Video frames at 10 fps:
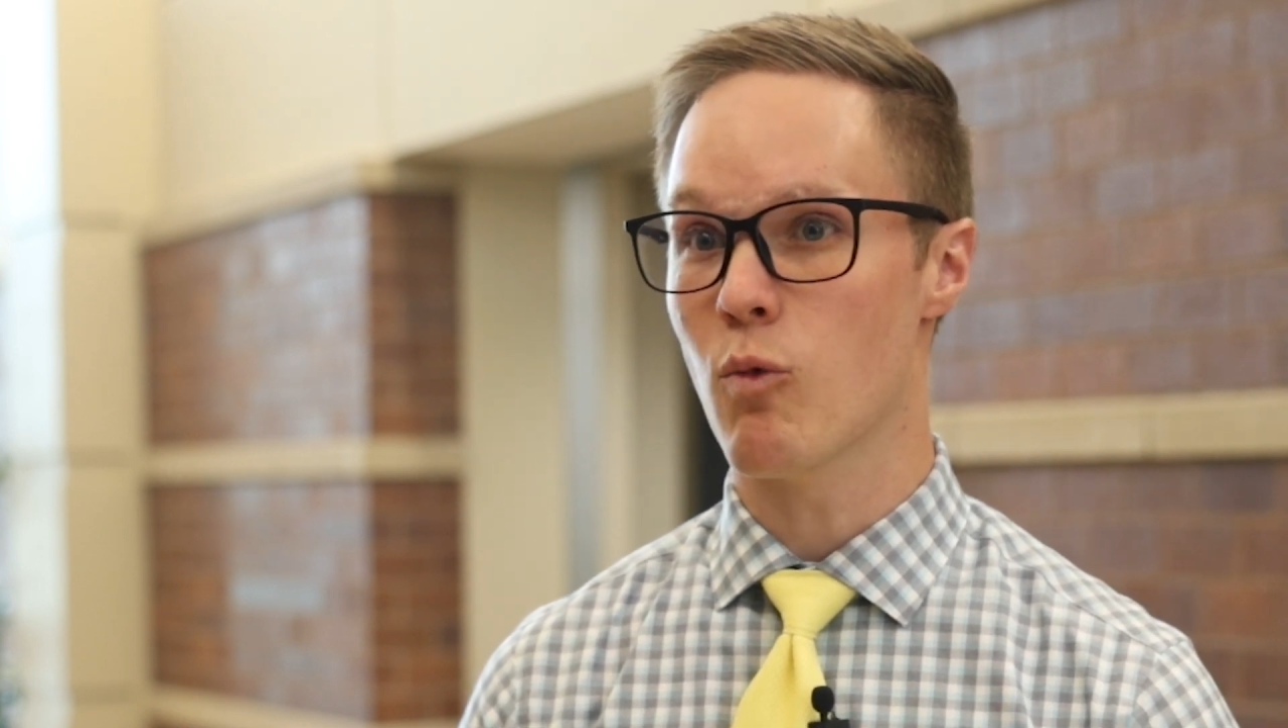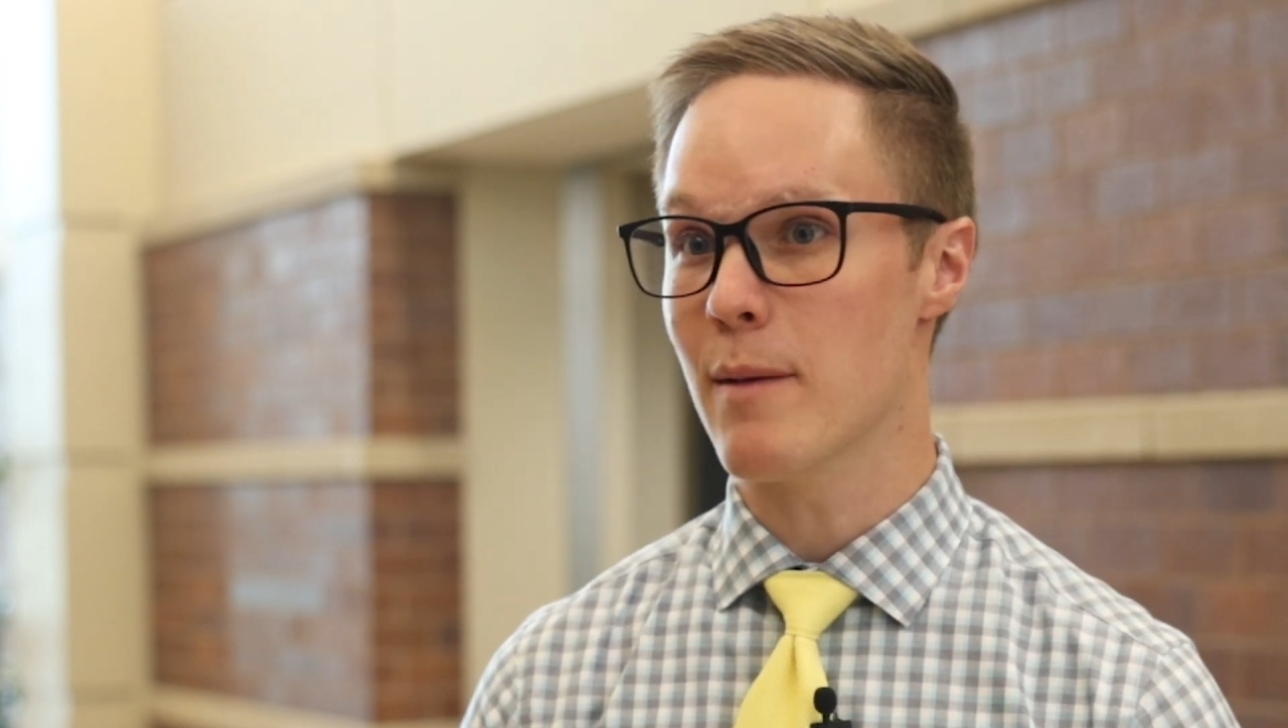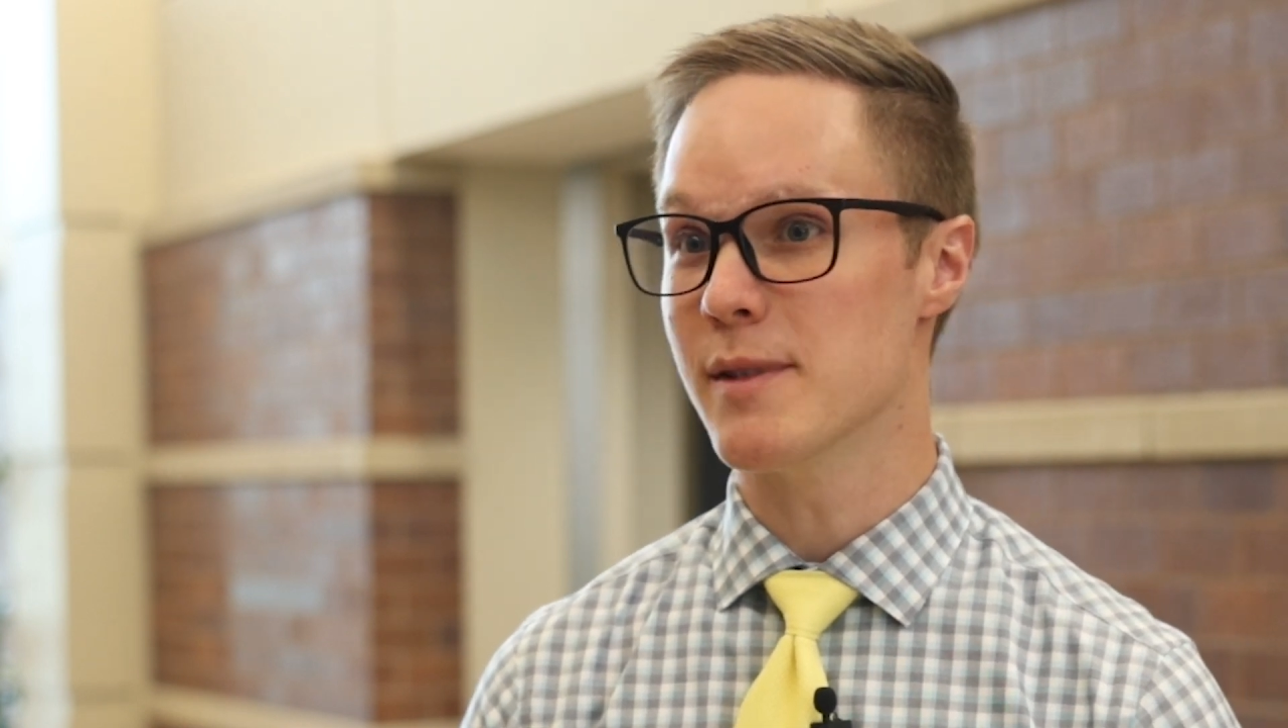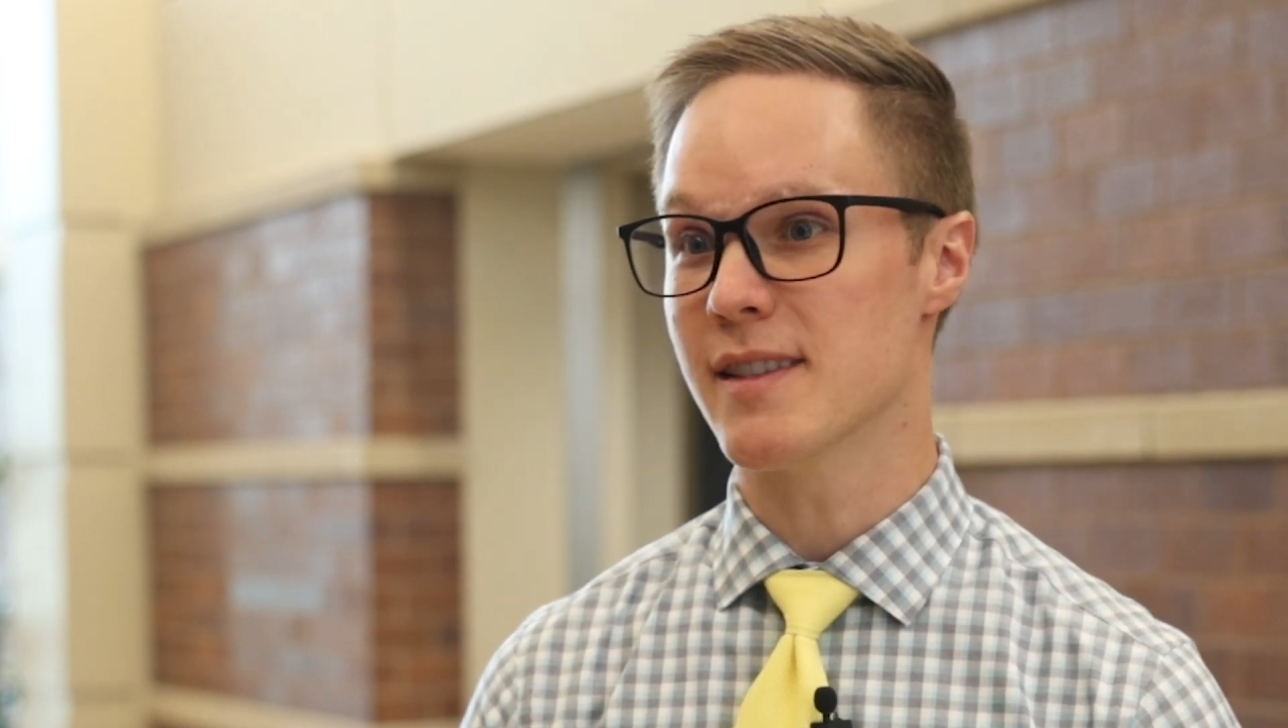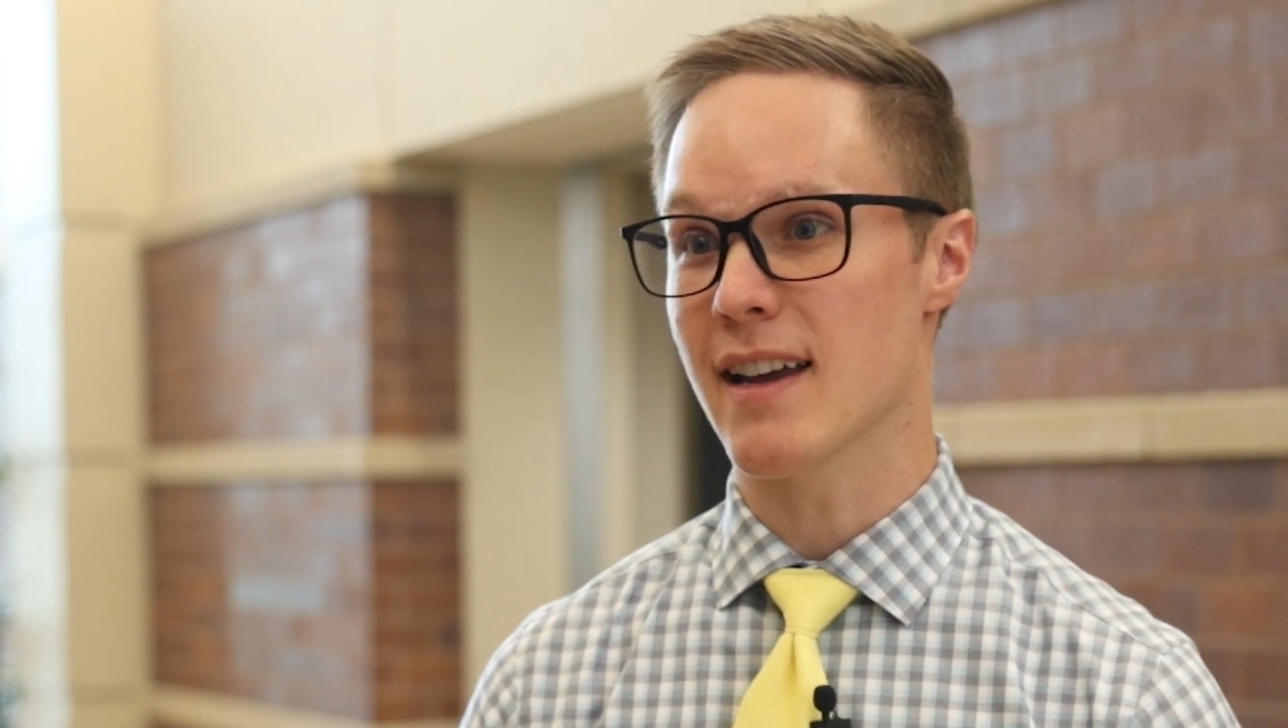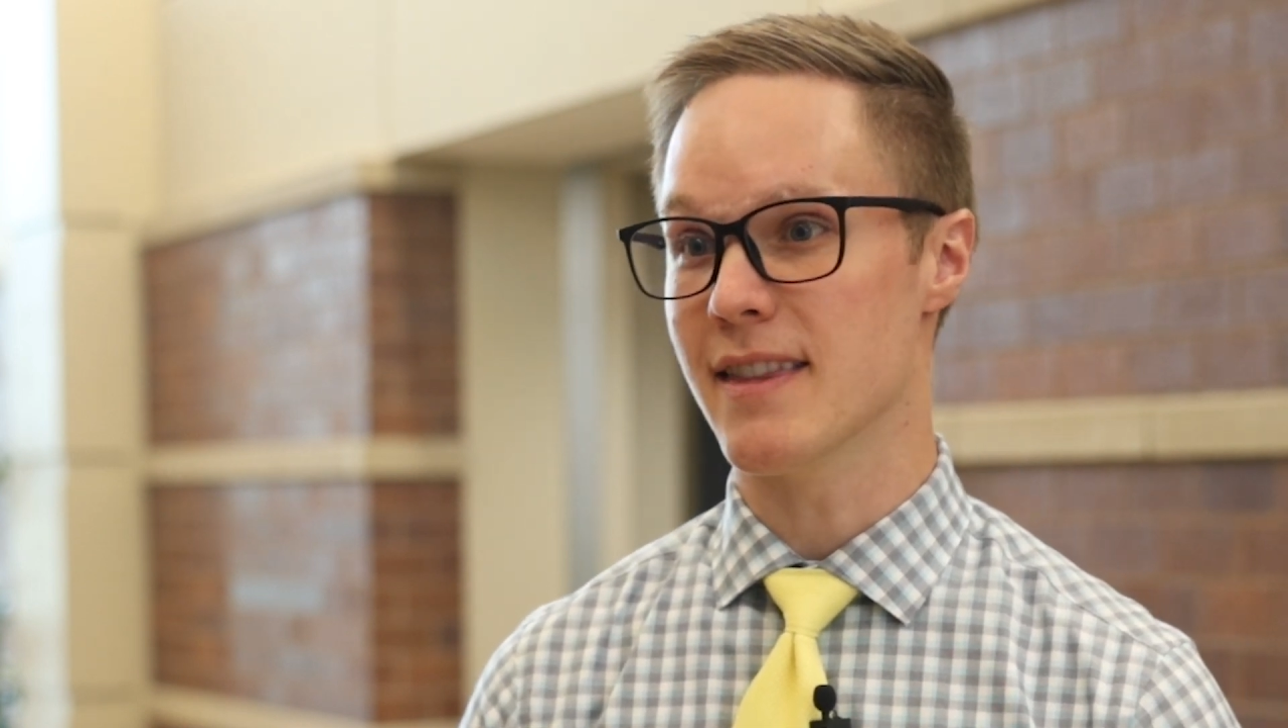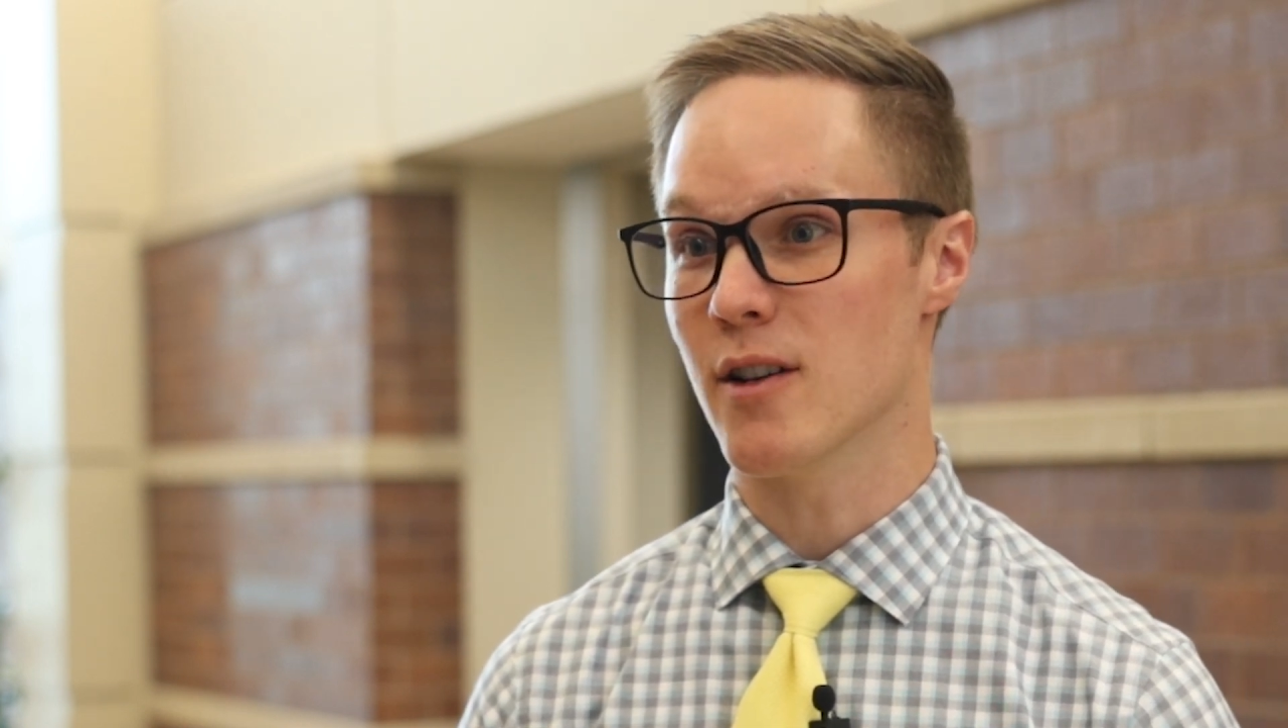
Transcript: website